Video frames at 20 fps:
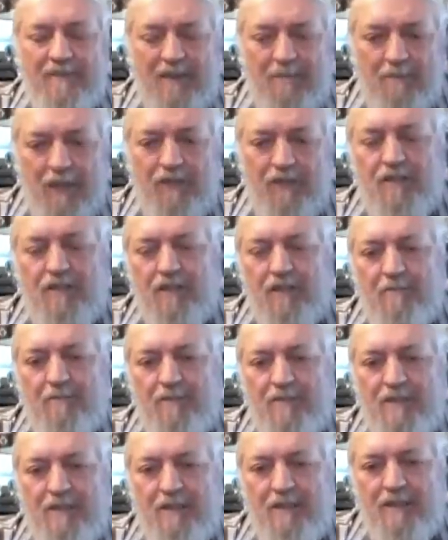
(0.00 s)
boats on
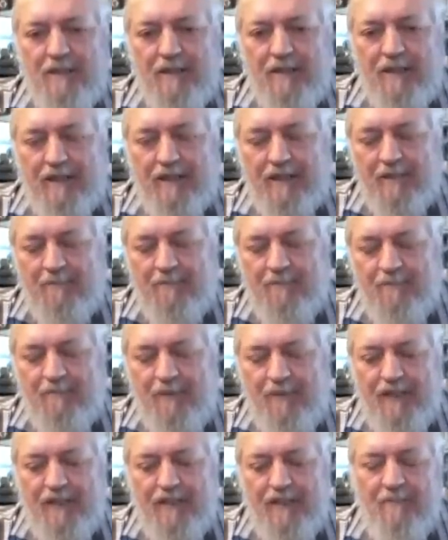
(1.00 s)
the
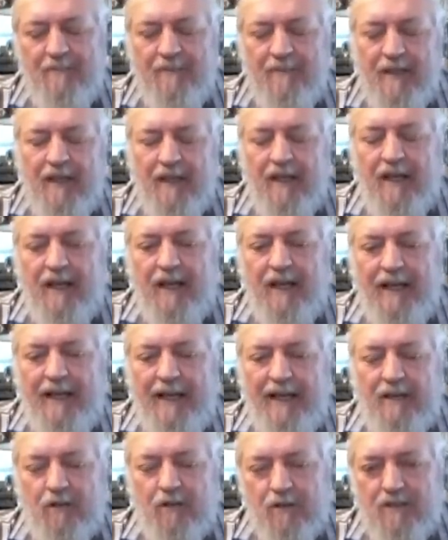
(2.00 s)
end.
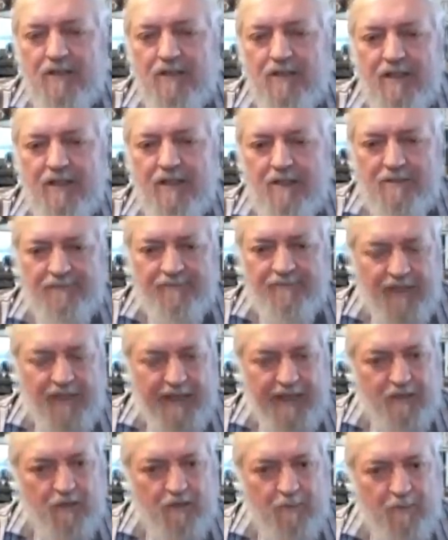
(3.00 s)
And also,
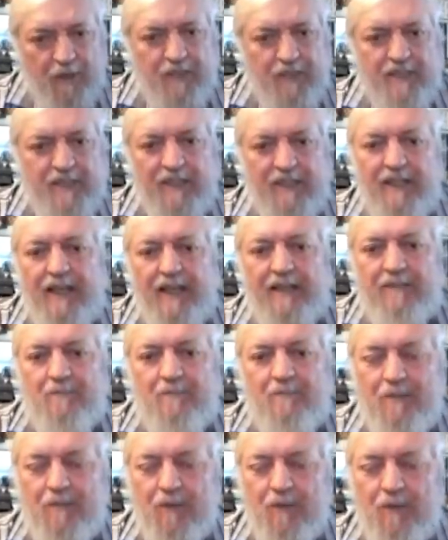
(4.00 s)
as with most inland
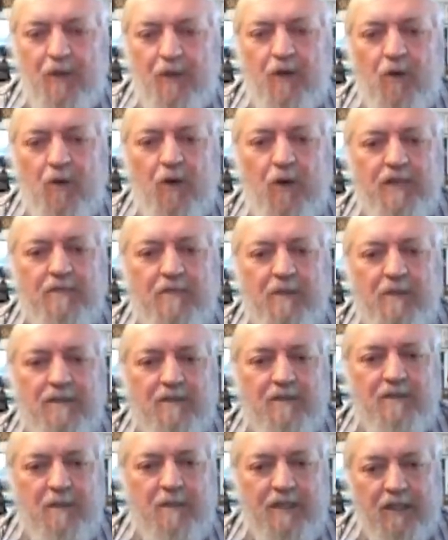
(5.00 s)
people, we always went
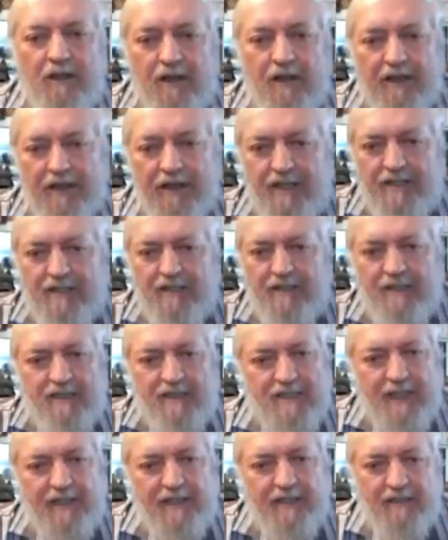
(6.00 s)
to spend our holidays in
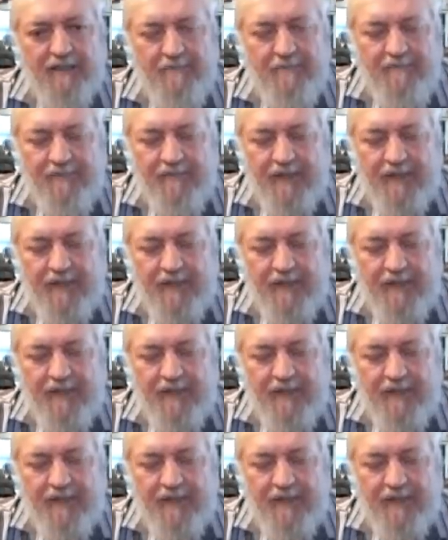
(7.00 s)
East London.